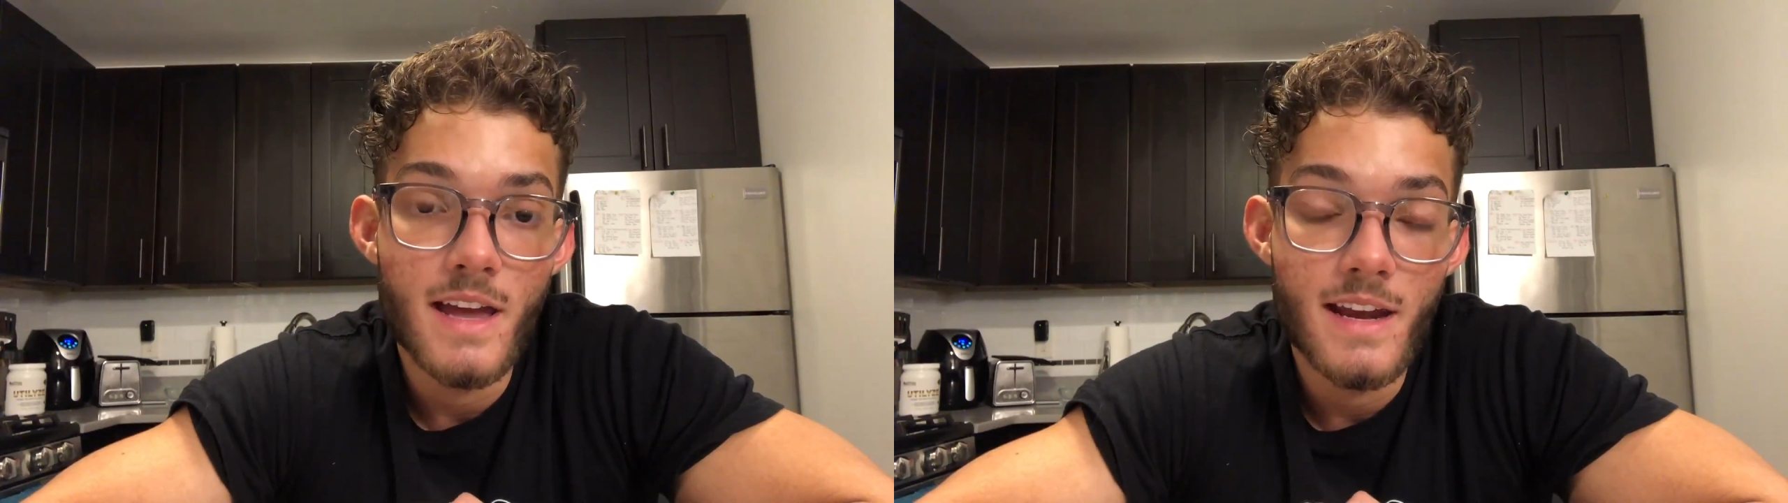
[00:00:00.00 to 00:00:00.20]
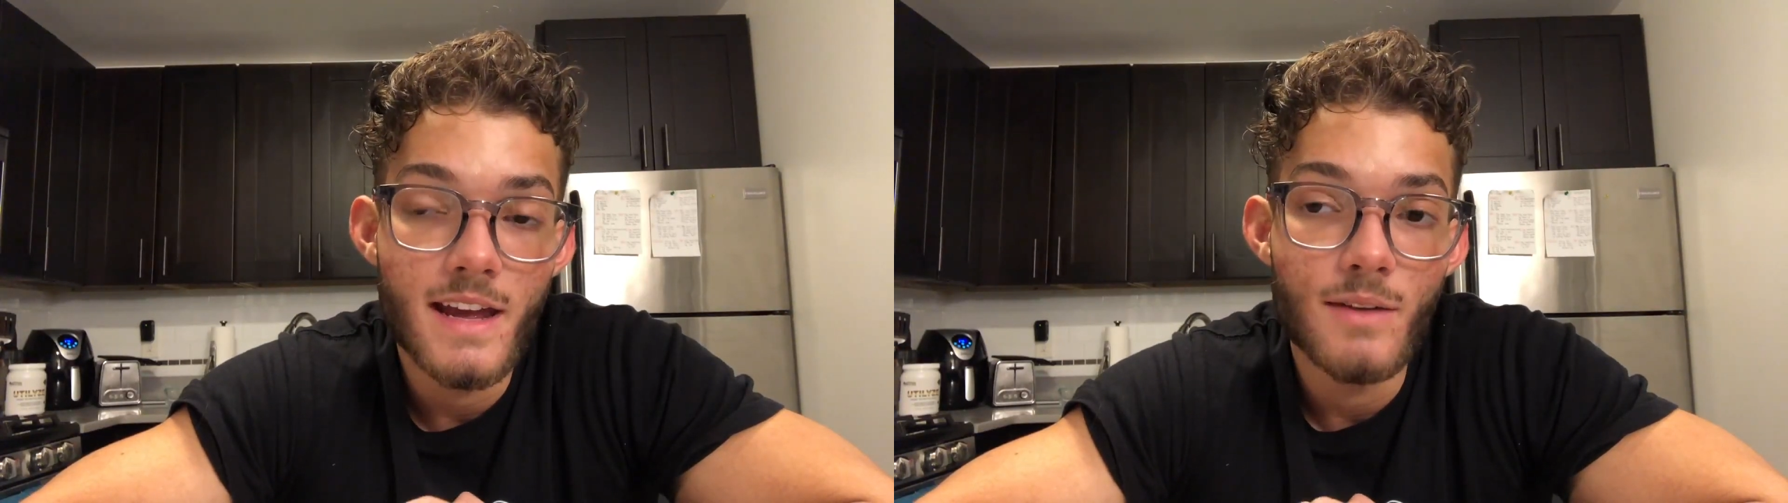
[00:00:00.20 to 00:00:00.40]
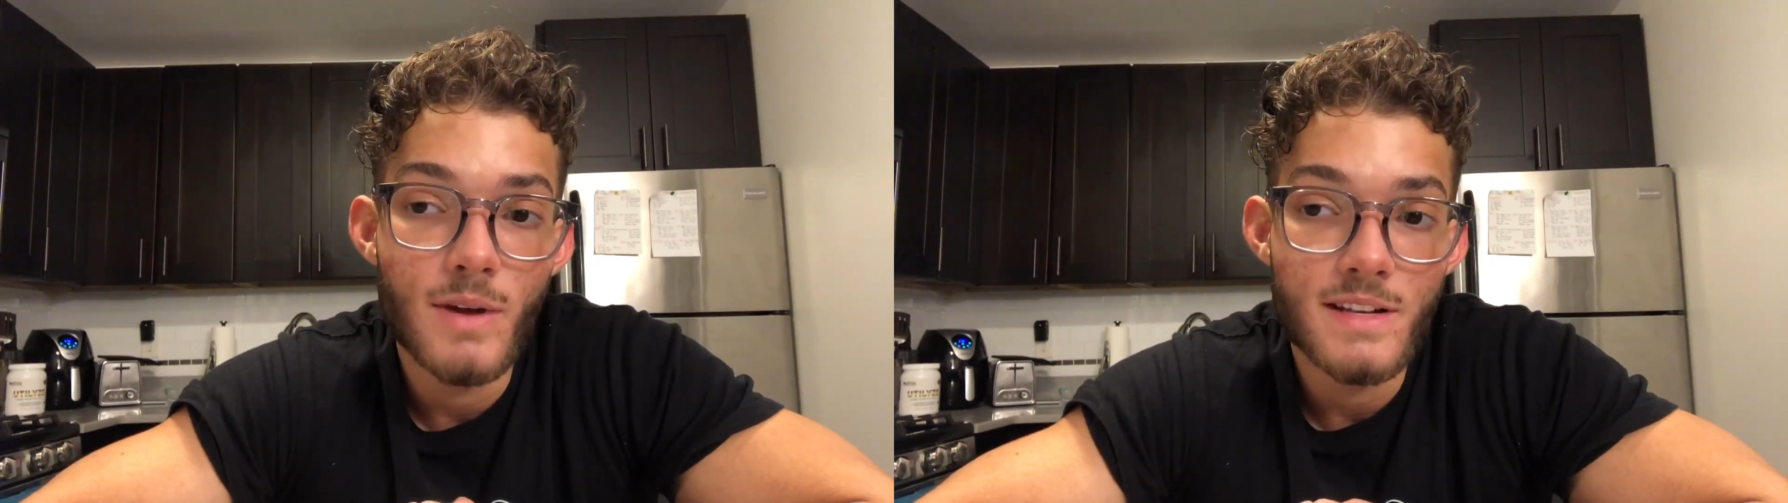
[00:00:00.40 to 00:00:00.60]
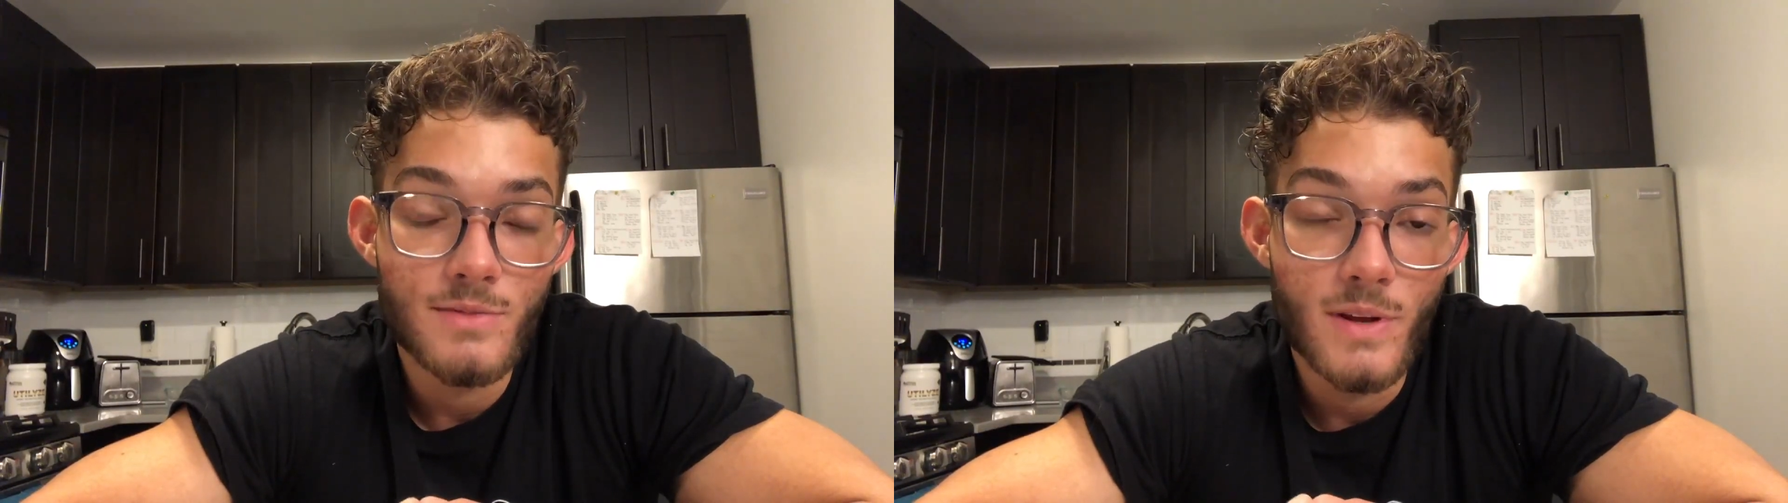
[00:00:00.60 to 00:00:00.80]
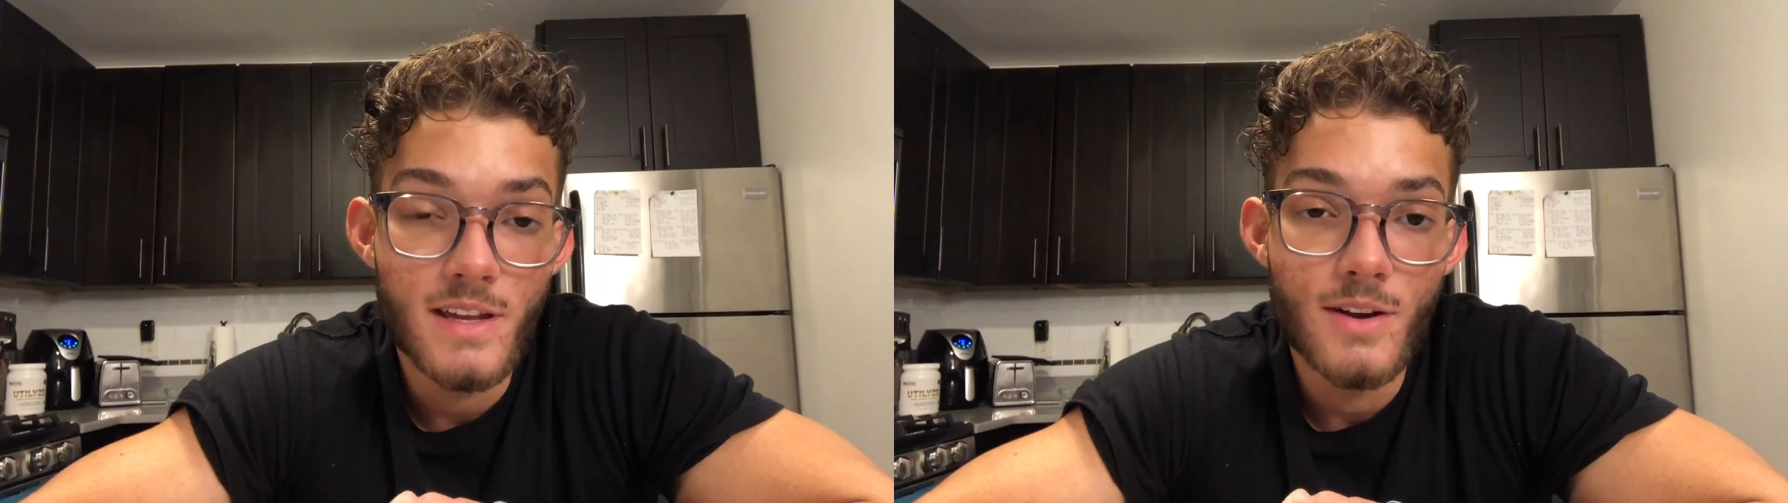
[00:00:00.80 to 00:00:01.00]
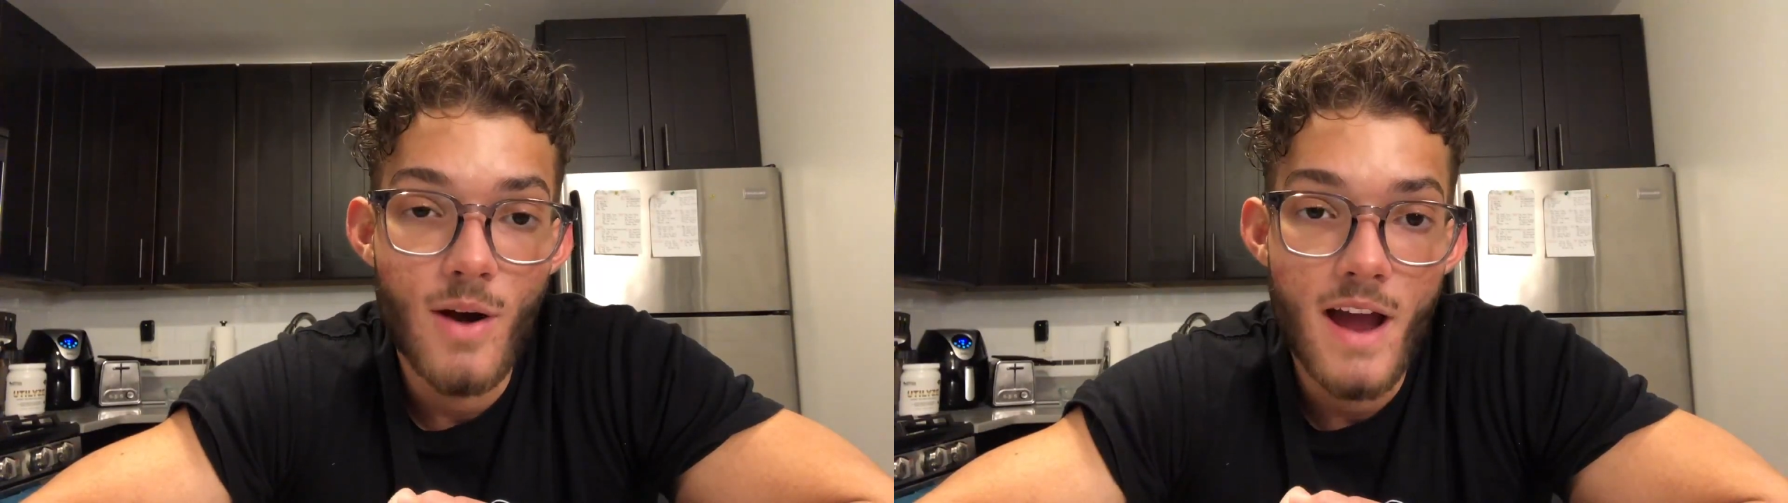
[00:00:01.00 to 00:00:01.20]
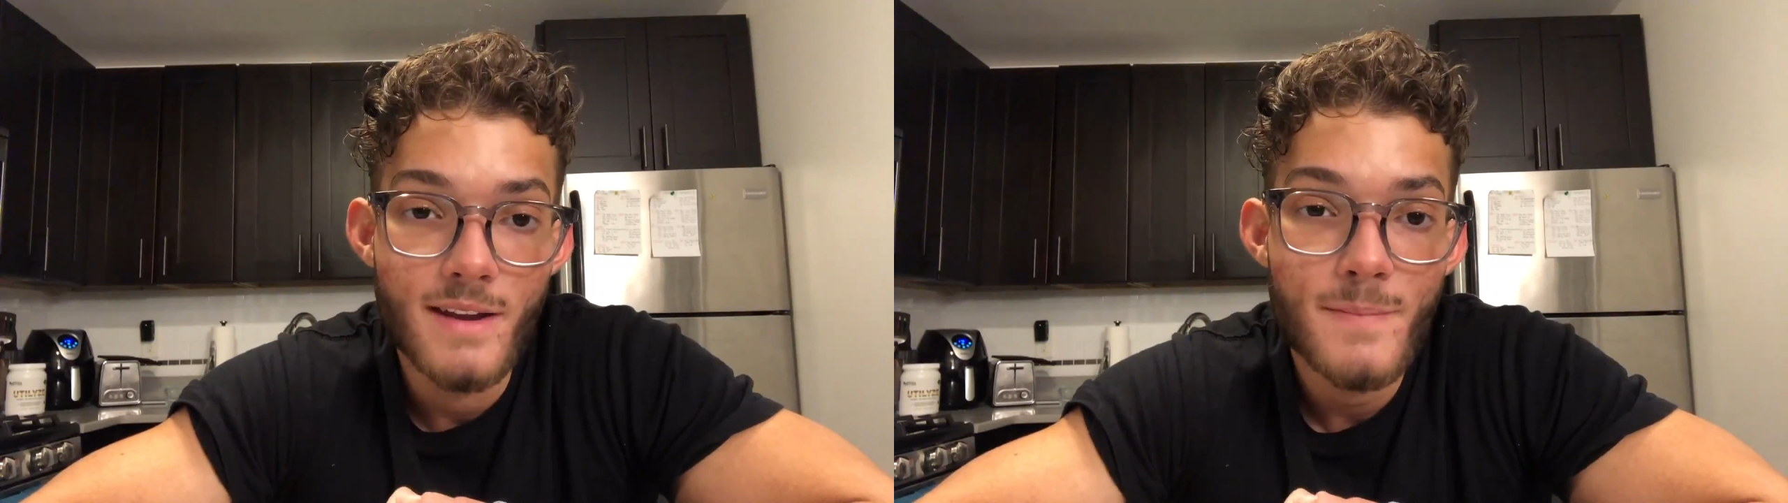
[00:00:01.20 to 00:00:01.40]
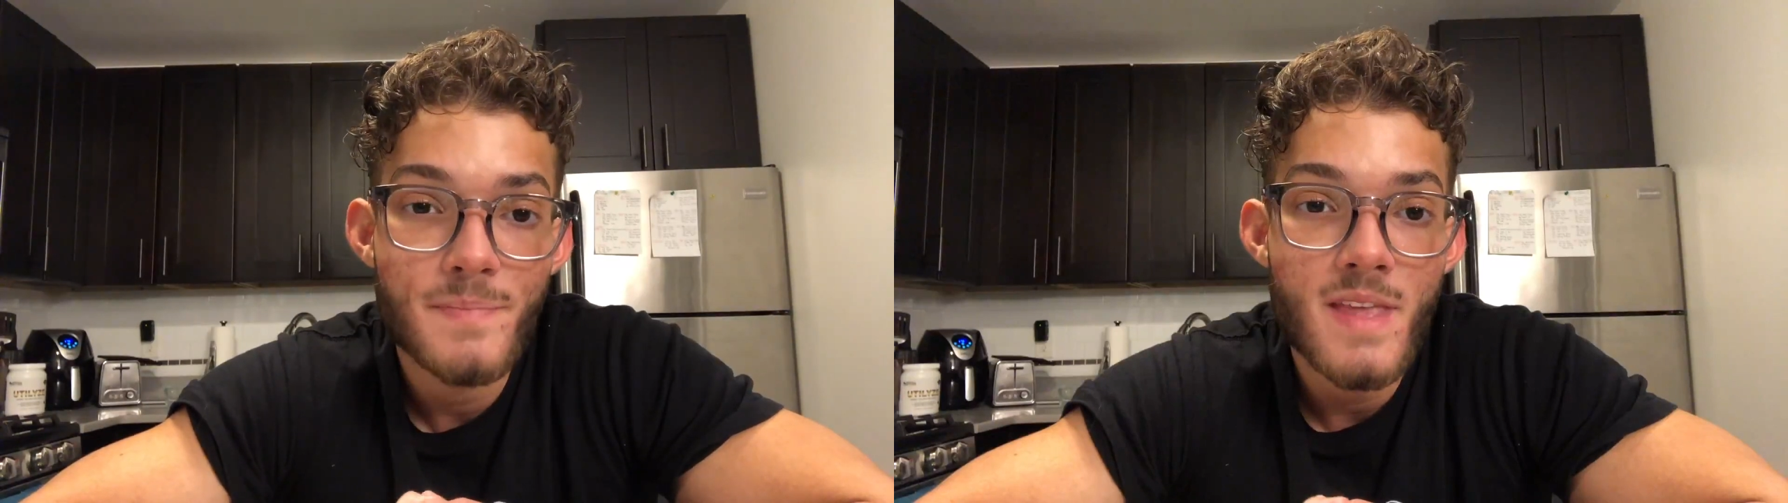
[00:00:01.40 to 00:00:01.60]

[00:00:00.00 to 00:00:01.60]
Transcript: and it's really a grind.